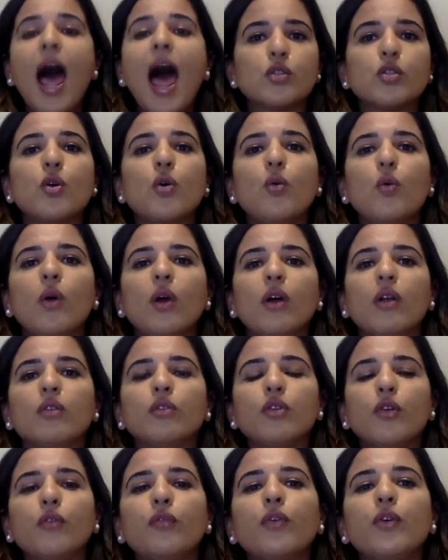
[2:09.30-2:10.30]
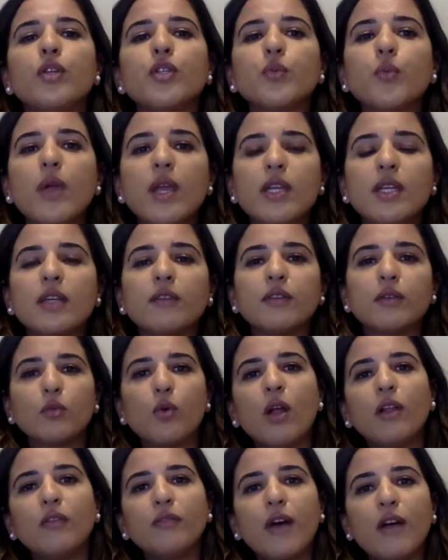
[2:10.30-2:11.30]
So the first way to
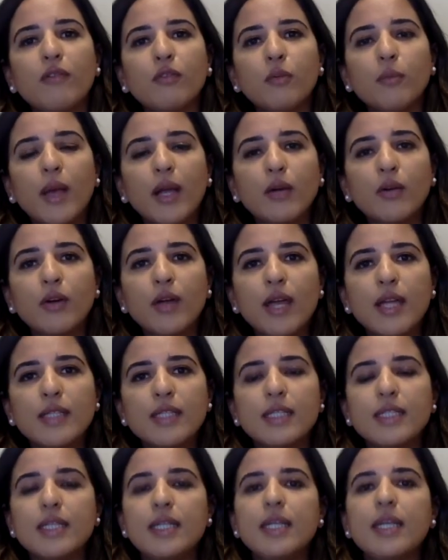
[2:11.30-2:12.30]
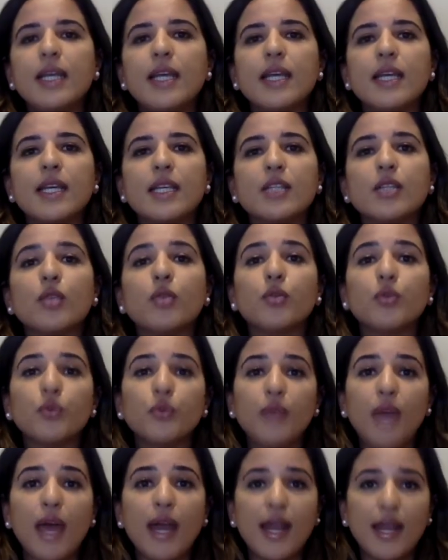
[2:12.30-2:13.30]
qualify for micro entity is through
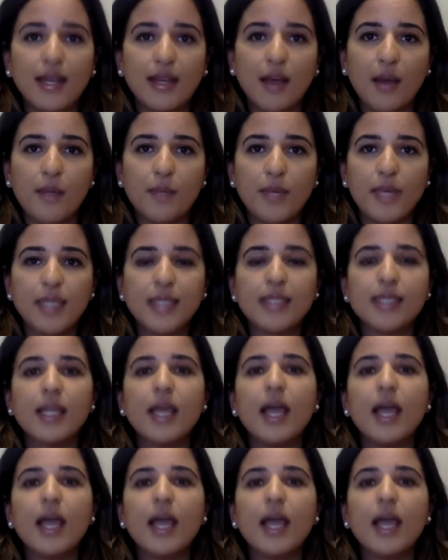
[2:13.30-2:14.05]
that income base.